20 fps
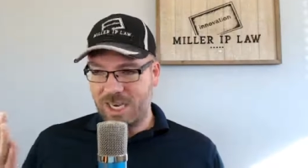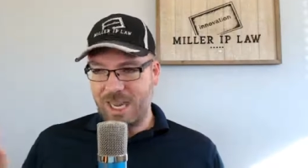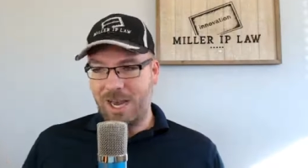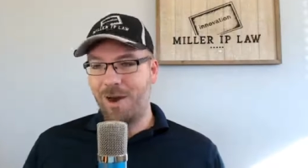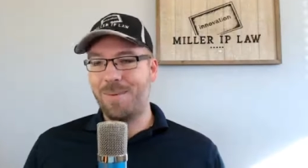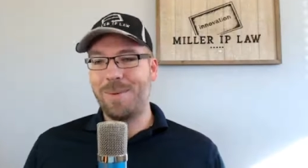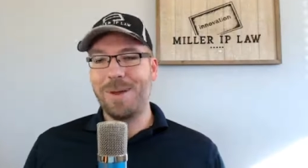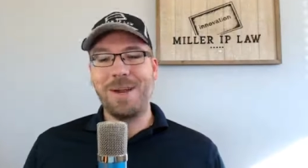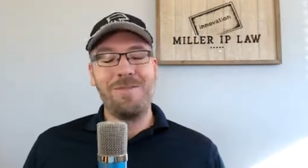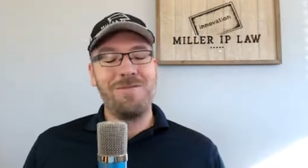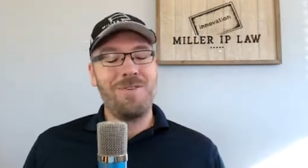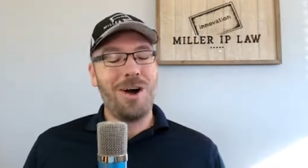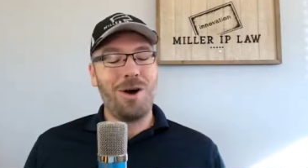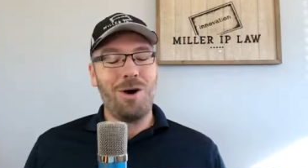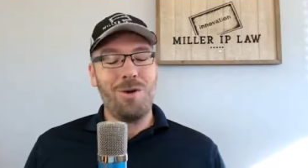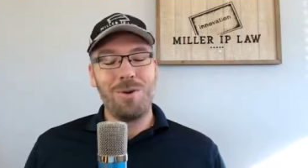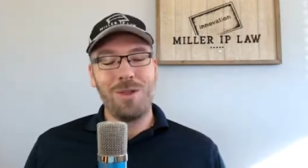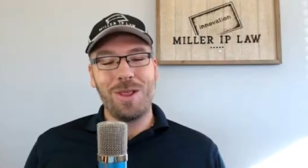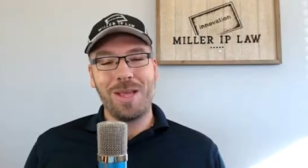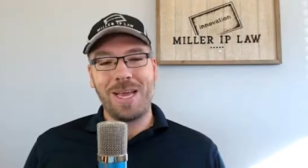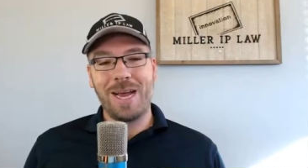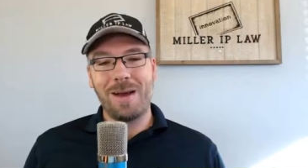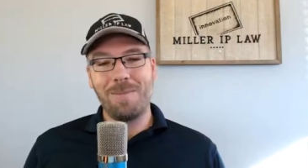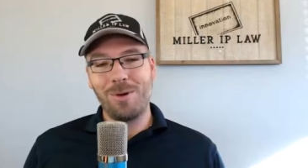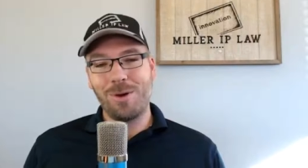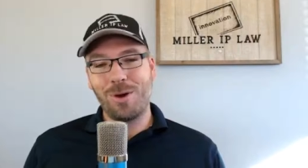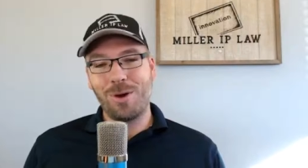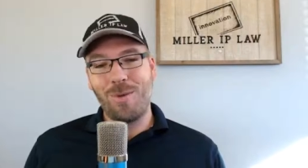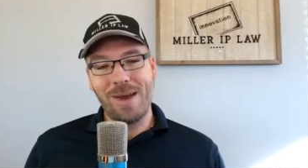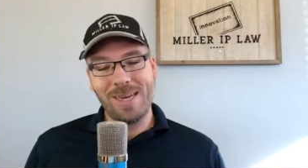Now I'm going to follow up with a
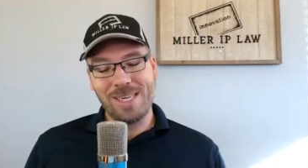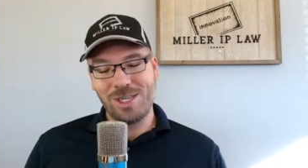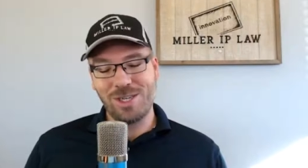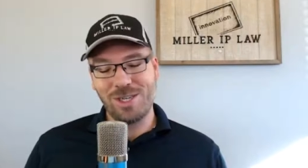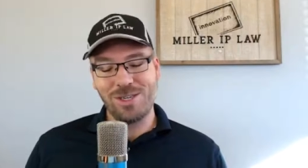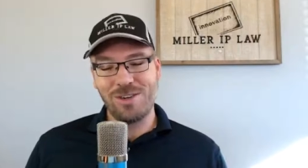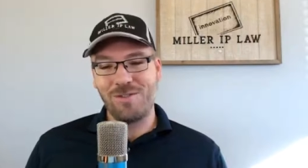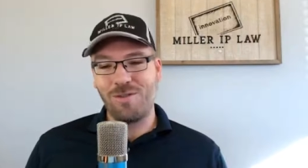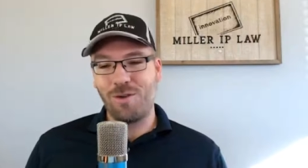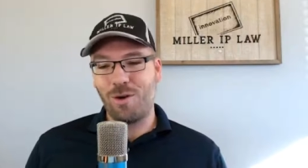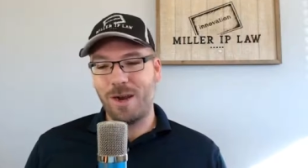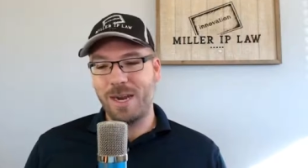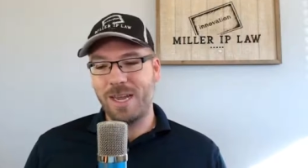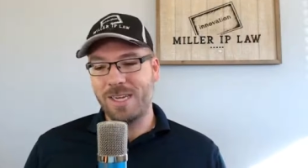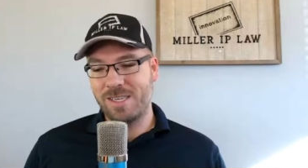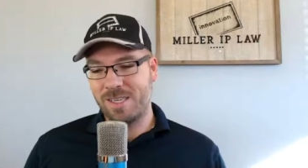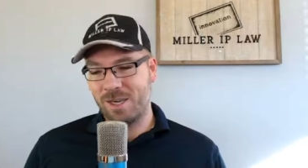couple questions for you.